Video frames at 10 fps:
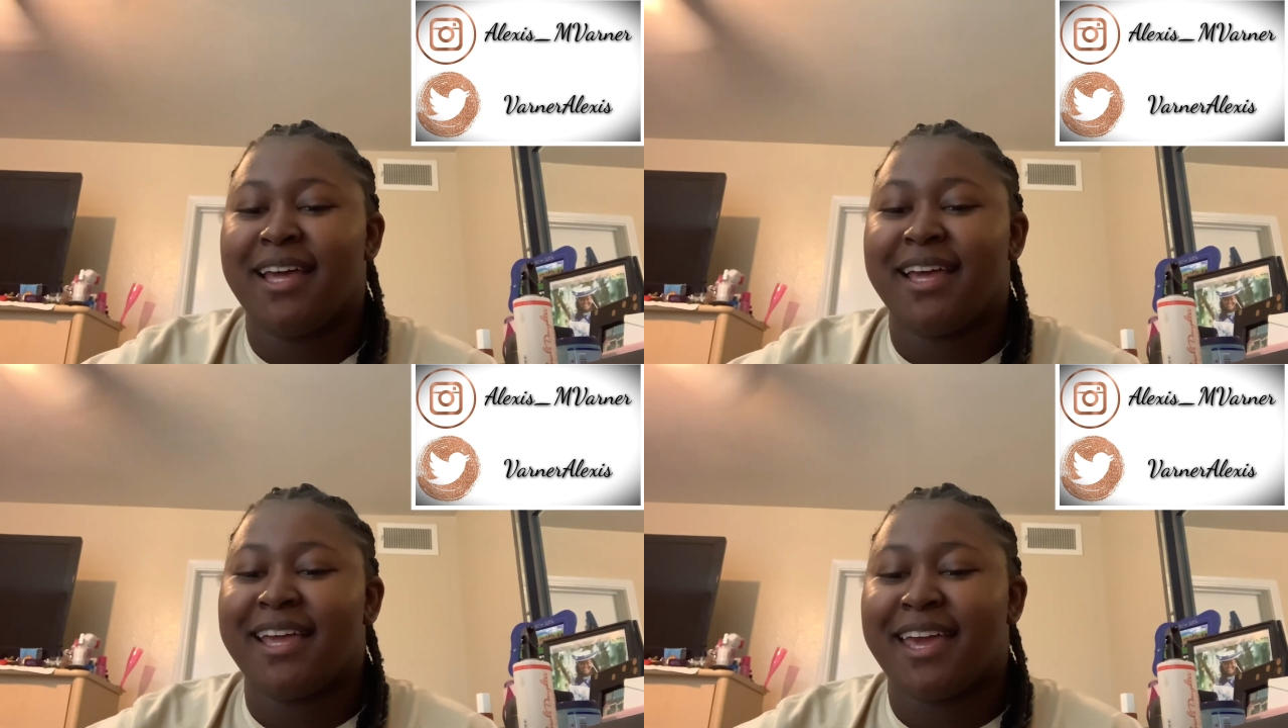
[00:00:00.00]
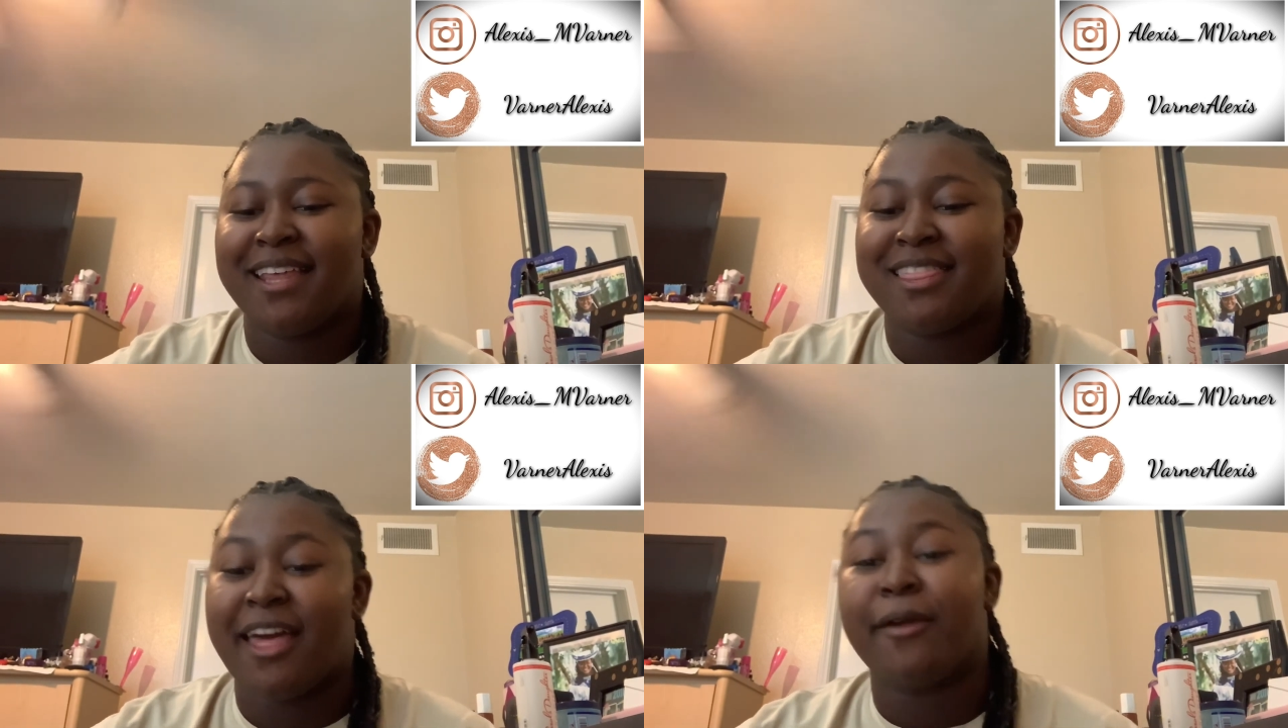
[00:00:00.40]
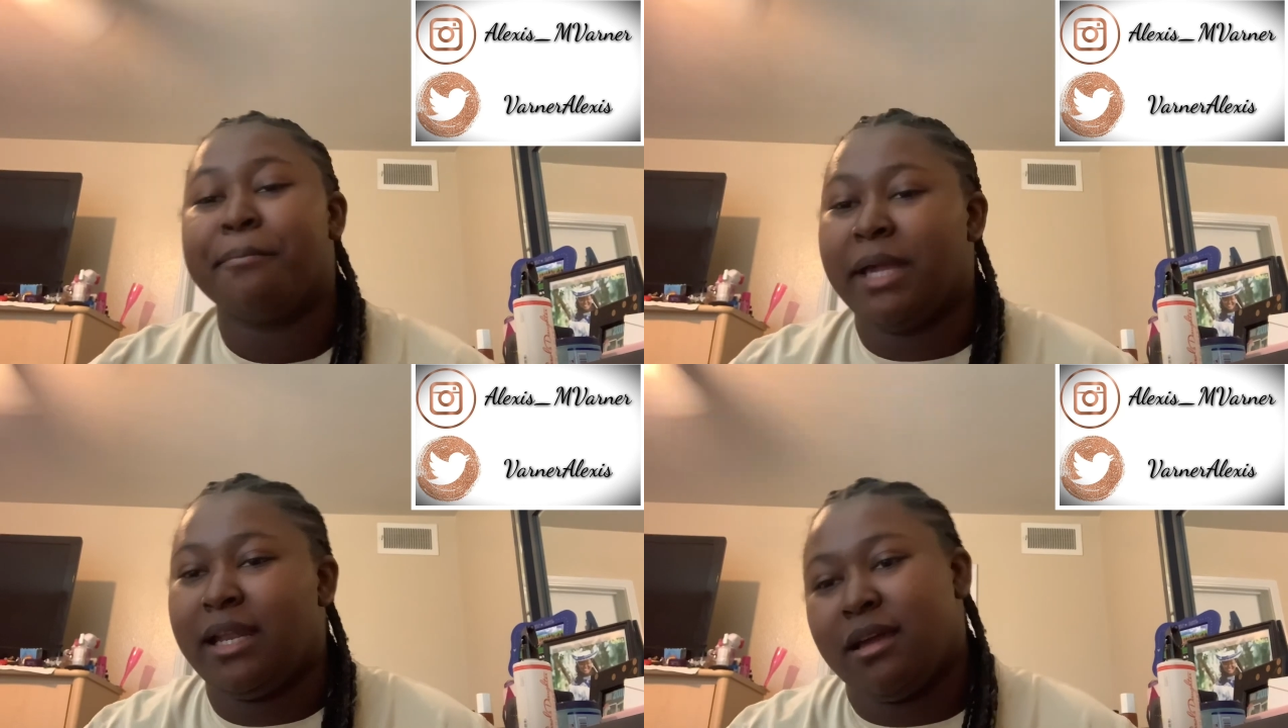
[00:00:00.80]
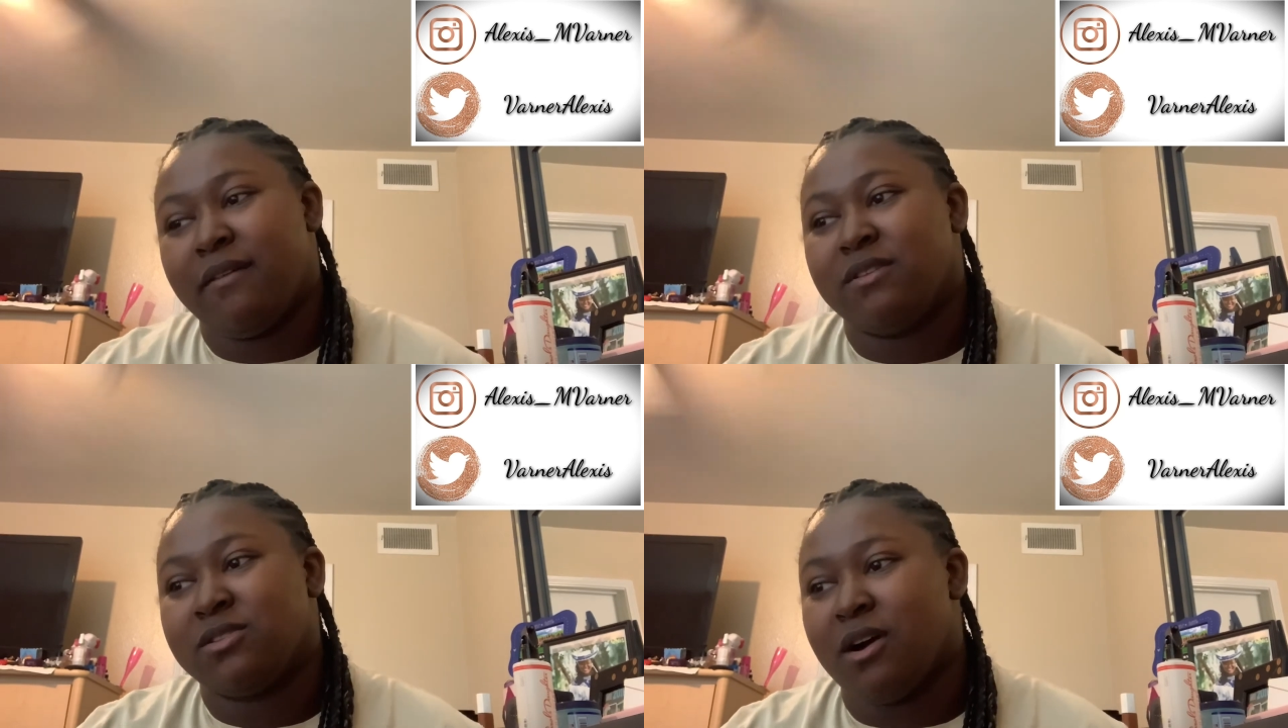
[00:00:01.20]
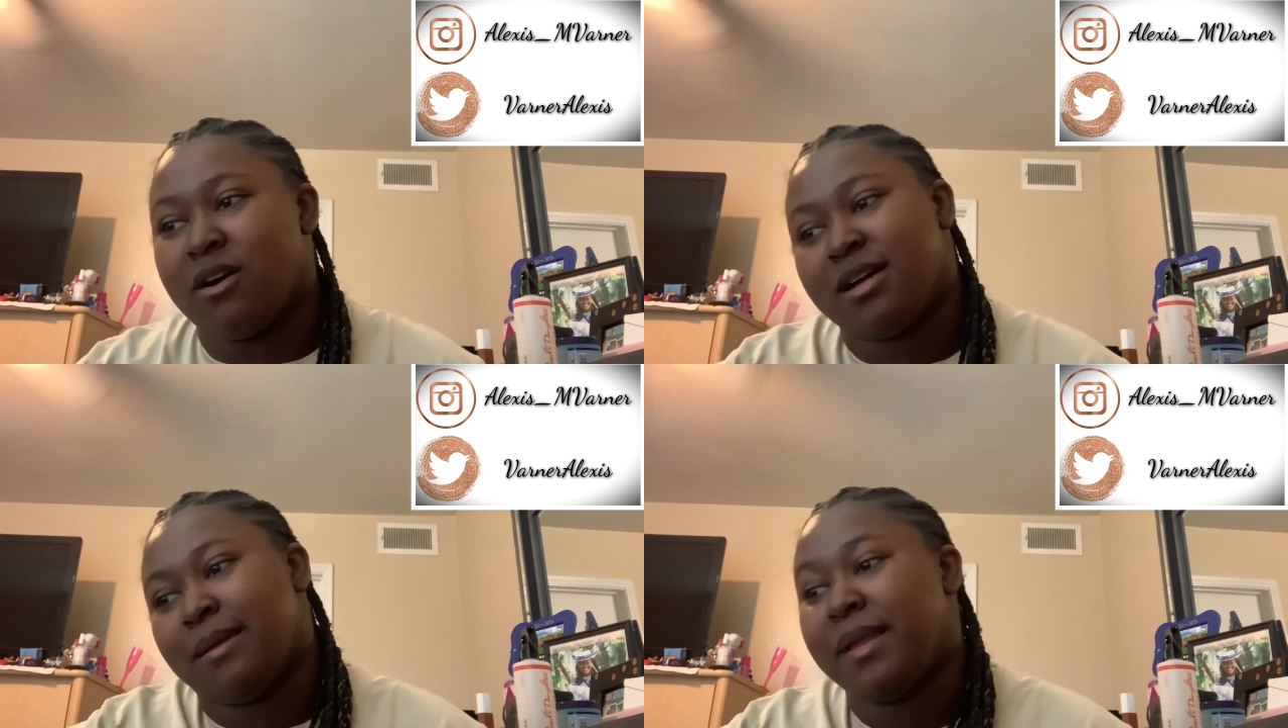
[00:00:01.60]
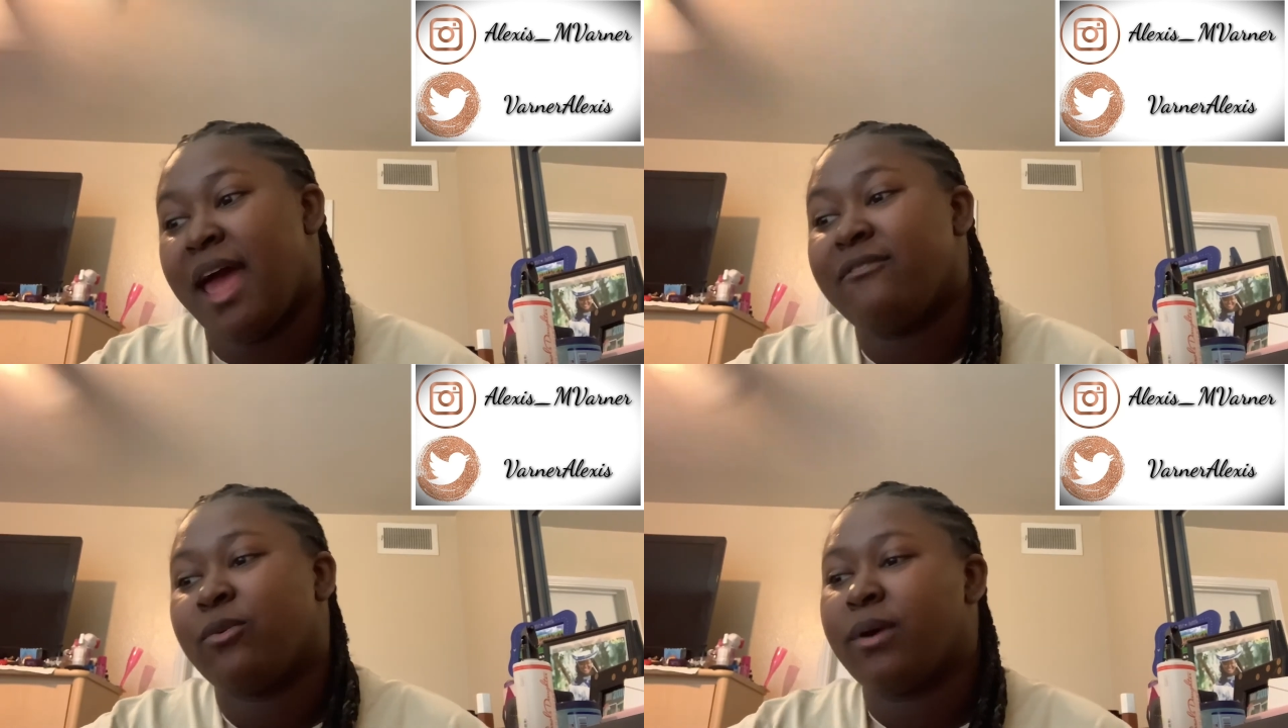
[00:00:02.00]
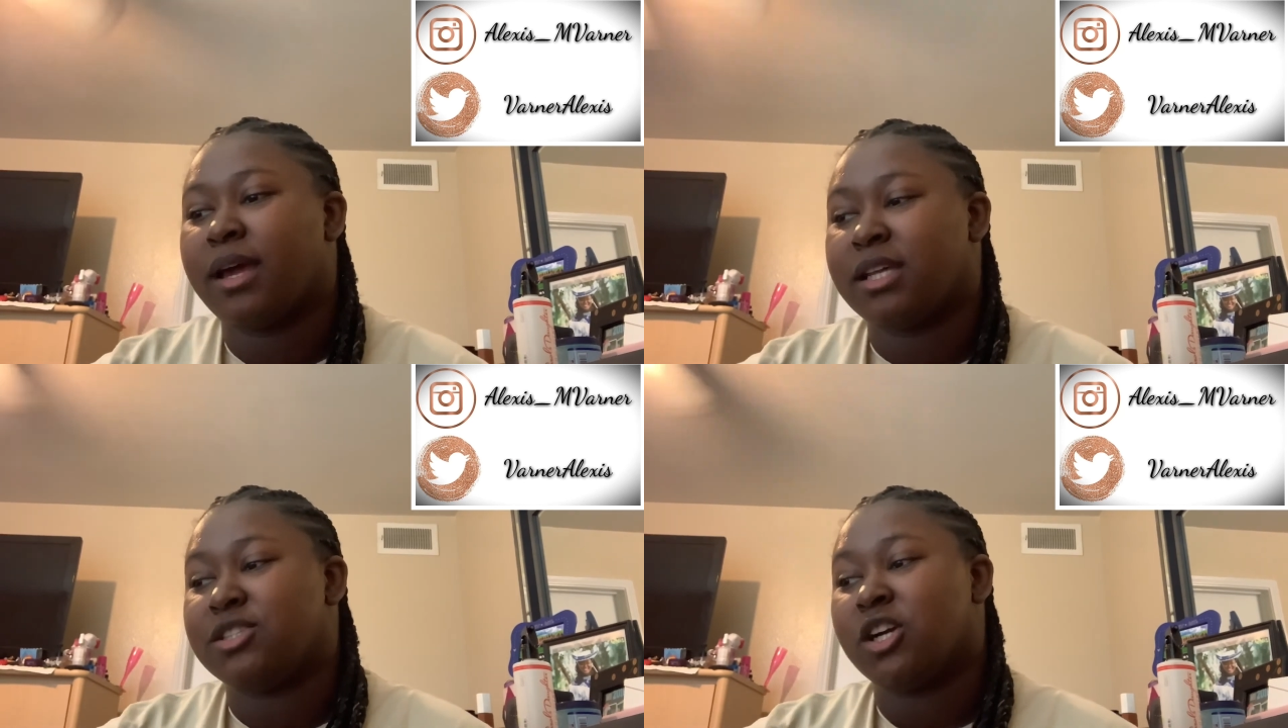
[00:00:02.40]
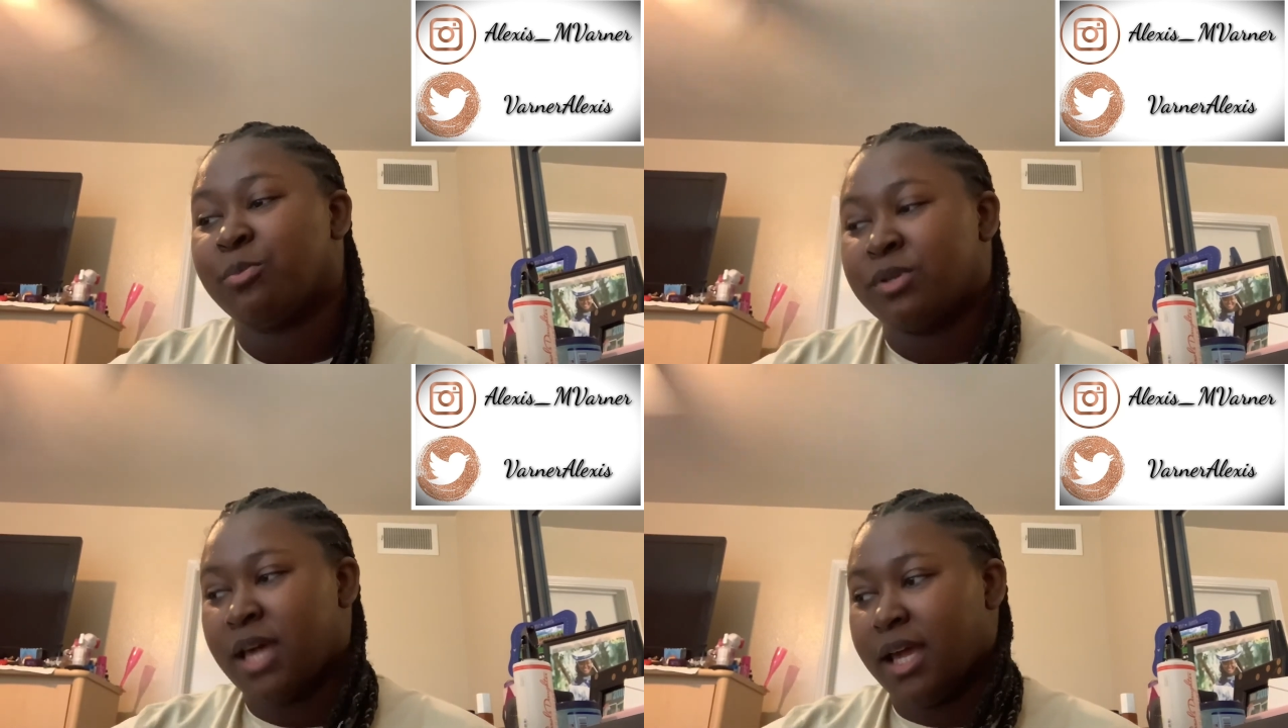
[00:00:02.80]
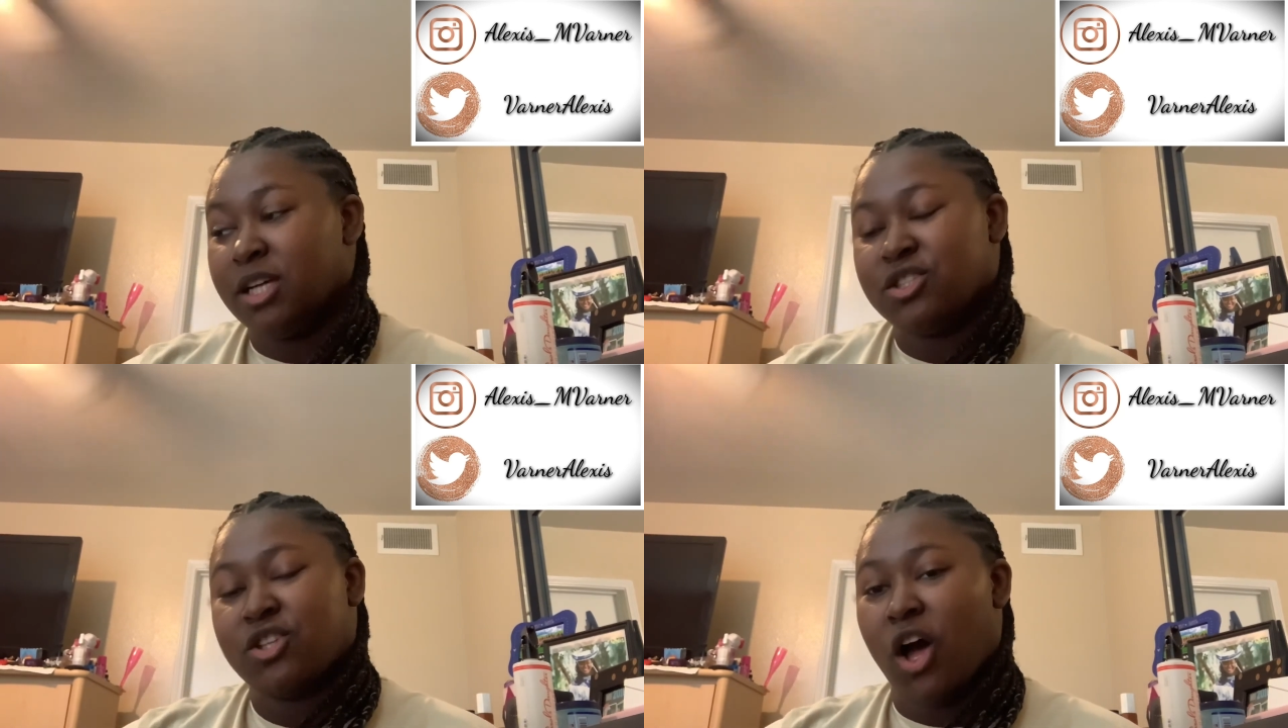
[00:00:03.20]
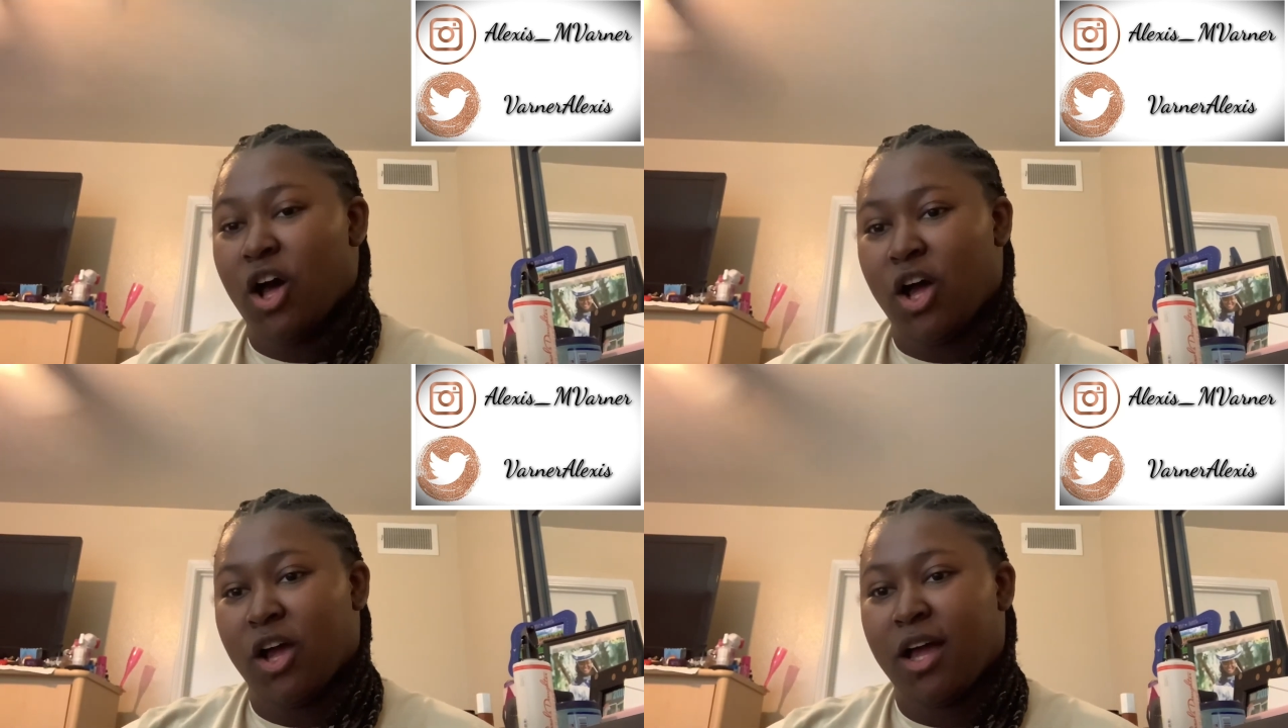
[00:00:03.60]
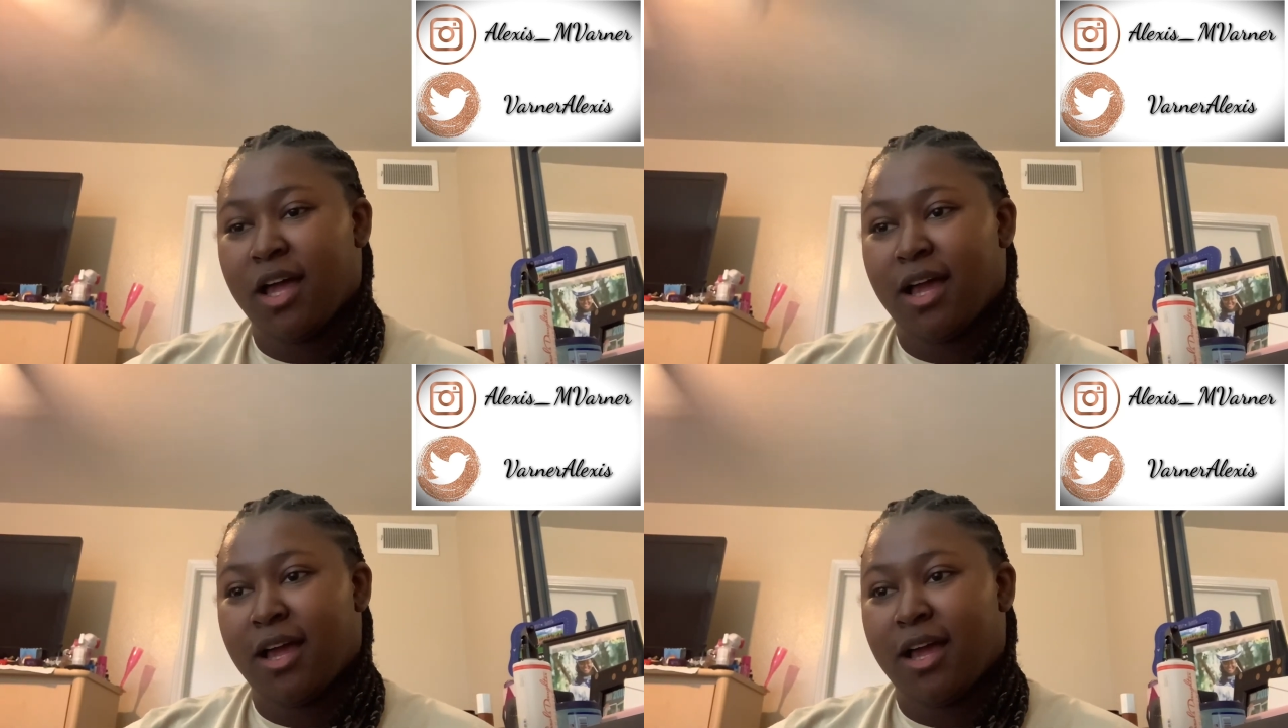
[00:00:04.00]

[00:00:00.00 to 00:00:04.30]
Get their meaning of the song, because, I mean, everyone can interpretate a song